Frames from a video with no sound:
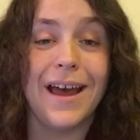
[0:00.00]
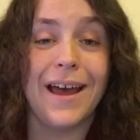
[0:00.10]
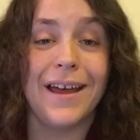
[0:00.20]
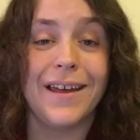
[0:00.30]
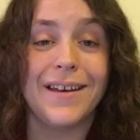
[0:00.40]

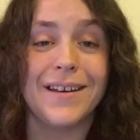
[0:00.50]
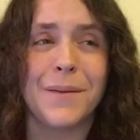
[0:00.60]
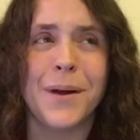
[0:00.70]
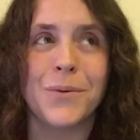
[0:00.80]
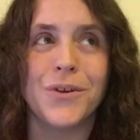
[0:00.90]
And
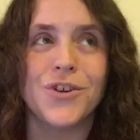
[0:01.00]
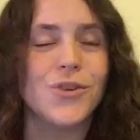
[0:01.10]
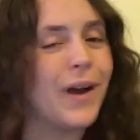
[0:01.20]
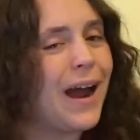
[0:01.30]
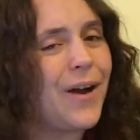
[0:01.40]
I'm not really
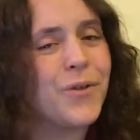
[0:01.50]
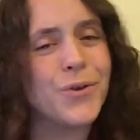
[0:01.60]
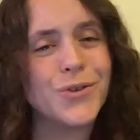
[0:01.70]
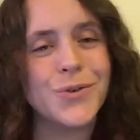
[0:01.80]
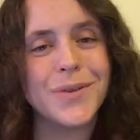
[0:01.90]
sure how
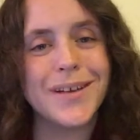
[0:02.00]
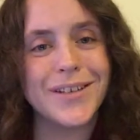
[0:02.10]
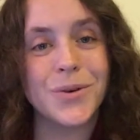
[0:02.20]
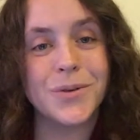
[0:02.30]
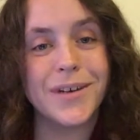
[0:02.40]
those two
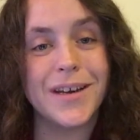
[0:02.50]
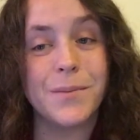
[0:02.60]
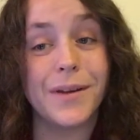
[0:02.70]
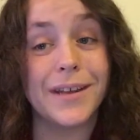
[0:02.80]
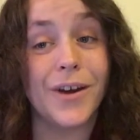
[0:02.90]
things are
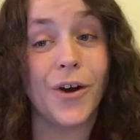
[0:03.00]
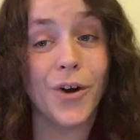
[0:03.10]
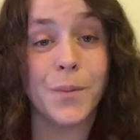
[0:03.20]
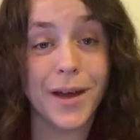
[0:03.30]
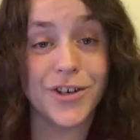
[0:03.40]
related, but they
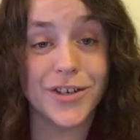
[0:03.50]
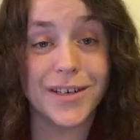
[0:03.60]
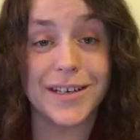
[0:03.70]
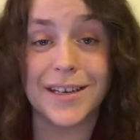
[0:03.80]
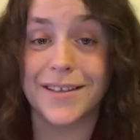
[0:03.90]
are
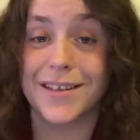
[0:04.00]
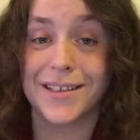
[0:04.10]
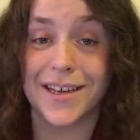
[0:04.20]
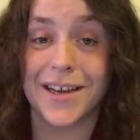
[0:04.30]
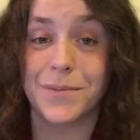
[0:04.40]
mentioned in the
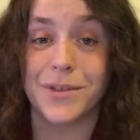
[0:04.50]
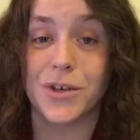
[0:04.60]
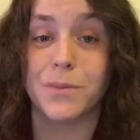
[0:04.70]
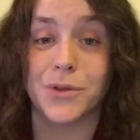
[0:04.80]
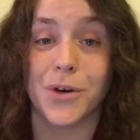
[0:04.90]
same
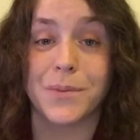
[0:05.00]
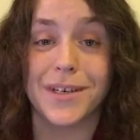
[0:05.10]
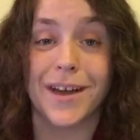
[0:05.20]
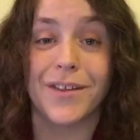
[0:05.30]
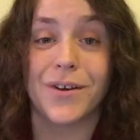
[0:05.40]
little blurb
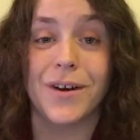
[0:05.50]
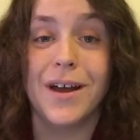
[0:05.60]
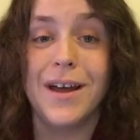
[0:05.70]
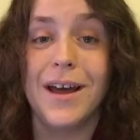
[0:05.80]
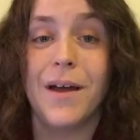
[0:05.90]
together.
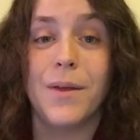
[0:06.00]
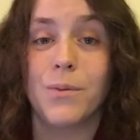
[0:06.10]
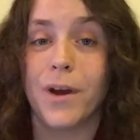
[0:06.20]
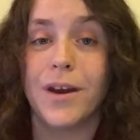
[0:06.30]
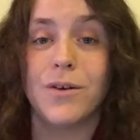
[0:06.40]
And
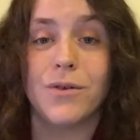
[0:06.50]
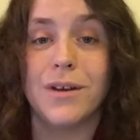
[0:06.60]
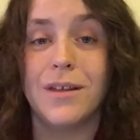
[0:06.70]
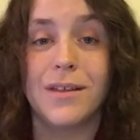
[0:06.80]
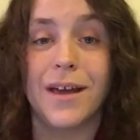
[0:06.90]
then right
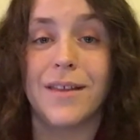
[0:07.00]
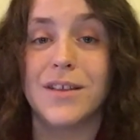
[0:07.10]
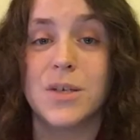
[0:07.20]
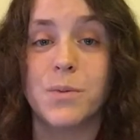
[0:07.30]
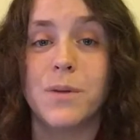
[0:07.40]
underneath that,
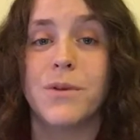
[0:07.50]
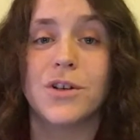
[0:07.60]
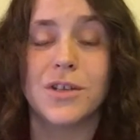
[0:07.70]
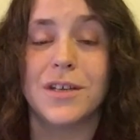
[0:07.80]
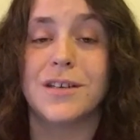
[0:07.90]
this is pretty
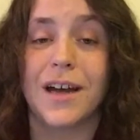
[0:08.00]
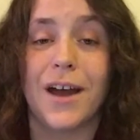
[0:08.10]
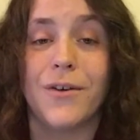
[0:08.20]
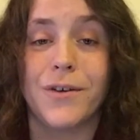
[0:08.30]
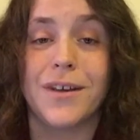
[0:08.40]
much the
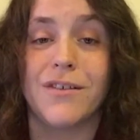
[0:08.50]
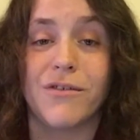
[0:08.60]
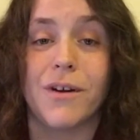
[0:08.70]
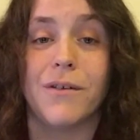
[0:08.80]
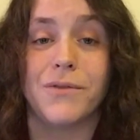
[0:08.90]
entirety
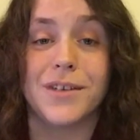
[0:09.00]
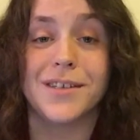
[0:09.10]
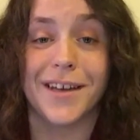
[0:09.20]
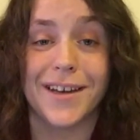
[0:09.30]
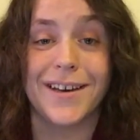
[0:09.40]
of the
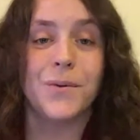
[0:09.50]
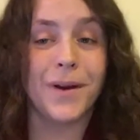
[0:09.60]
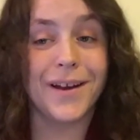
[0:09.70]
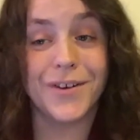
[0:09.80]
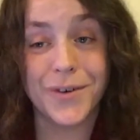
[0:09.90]
site.
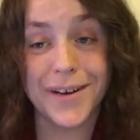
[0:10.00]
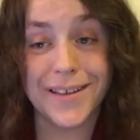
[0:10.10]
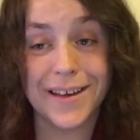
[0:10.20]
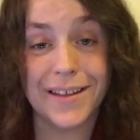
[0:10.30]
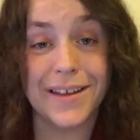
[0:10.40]
Right
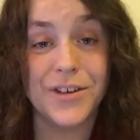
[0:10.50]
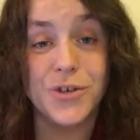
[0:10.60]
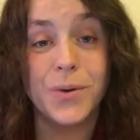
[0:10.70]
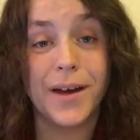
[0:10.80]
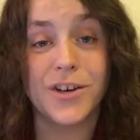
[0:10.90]
underneath that, they
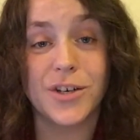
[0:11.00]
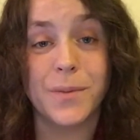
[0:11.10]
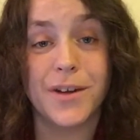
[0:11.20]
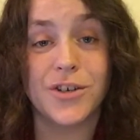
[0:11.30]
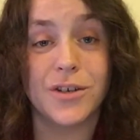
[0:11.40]
do actually
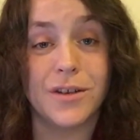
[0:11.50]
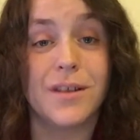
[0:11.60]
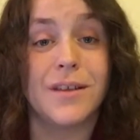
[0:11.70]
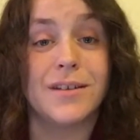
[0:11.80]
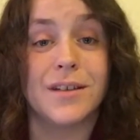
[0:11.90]
mention the
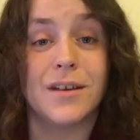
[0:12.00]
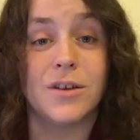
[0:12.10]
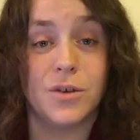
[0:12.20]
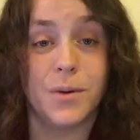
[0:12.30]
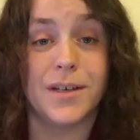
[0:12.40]
things that they
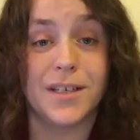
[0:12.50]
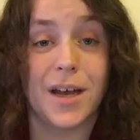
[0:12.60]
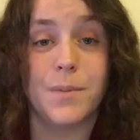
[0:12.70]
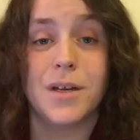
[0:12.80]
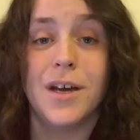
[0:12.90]
do
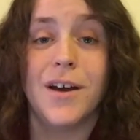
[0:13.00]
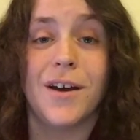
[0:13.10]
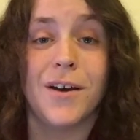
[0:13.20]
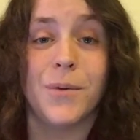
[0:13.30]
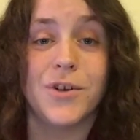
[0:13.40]
accept,
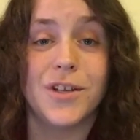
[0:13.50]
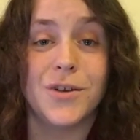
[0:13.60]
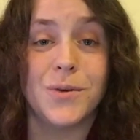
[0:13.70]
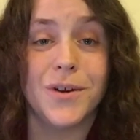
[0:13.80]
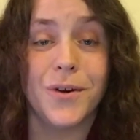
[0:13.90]
which they
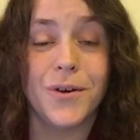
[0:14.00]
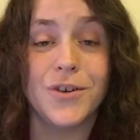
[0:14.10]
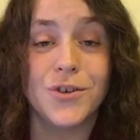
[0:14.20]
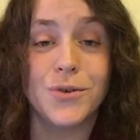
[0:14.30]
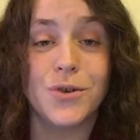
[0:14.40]
do
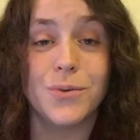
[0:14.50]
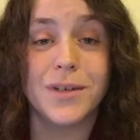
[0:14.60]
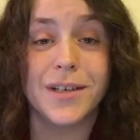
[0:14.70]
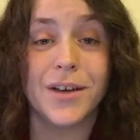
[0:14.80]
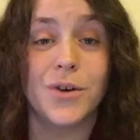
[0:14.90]
encourage you to
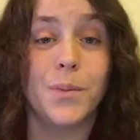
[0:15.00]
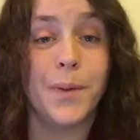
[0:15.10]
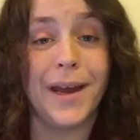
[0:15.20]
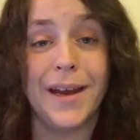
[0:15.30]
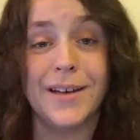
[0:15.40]
recycle
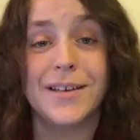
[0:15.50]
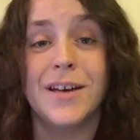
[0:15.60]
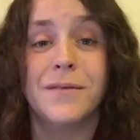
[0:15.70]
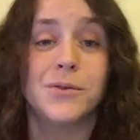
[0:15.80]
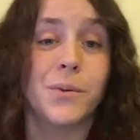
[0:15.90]
paint,
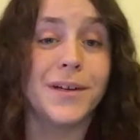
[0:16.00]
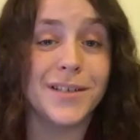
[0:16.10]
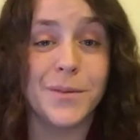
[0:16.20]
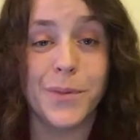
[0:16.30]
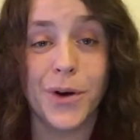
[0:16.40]

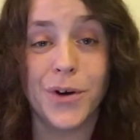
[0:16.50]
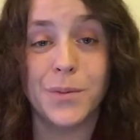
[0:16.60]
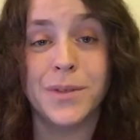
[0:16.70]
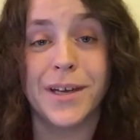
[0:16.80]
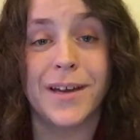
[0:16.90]
fluorescent
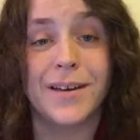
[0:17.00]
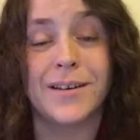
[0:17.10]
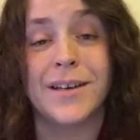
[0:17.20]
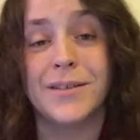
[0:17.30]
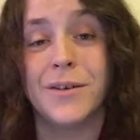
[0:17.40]
bulbs,
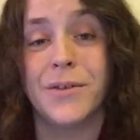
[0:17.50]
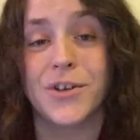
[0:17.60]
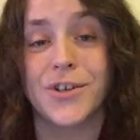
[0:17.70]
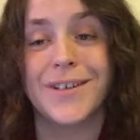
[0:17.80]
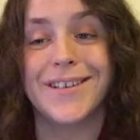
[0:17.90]
and
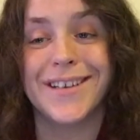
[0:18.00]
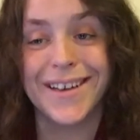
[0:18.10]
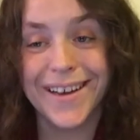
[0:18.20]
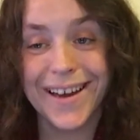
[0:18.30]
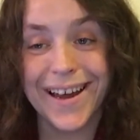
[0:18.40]
televisions.
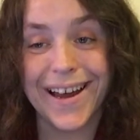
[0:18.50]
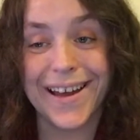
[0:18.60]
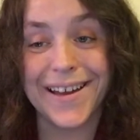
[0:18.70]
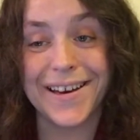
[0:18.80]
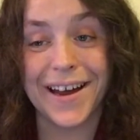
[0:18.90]

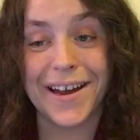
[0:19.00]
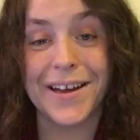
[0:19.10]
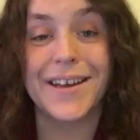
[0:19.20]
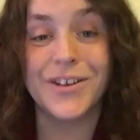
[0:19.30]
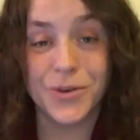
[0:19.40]
And
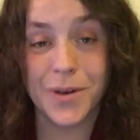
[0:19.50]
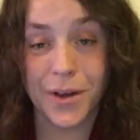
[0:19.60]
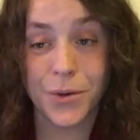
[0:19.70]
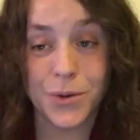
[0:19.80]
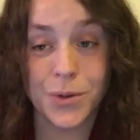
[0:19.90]
I kid you
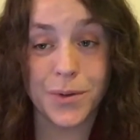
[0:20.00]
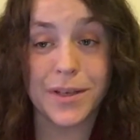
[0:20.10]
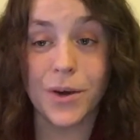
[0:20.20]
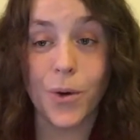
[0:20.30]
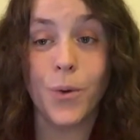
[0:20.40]
not, those are
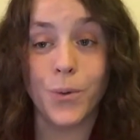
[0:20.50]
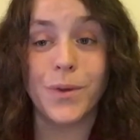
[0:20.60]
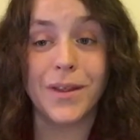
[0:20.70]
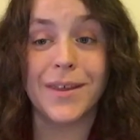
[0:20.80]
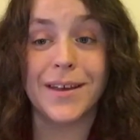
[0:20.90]
the
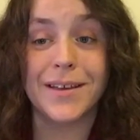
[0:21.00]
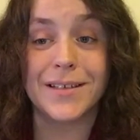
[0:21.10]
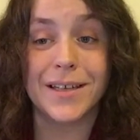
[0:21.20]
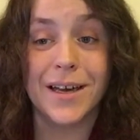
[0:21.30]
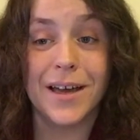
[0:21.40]
only
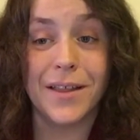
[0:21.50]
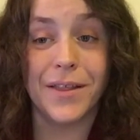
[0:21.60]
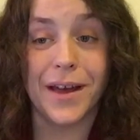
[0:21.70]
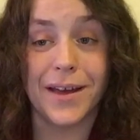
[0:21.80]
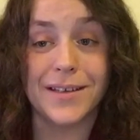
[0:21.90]
things
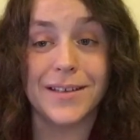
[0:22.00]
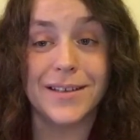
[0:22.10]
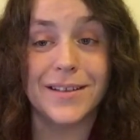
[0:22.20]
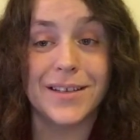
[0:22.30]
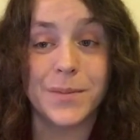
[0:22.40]
that
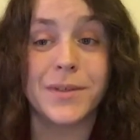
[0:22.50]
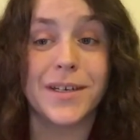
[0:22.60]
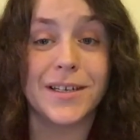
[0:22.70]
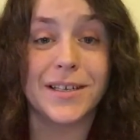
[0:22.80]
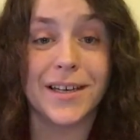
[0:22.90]
this place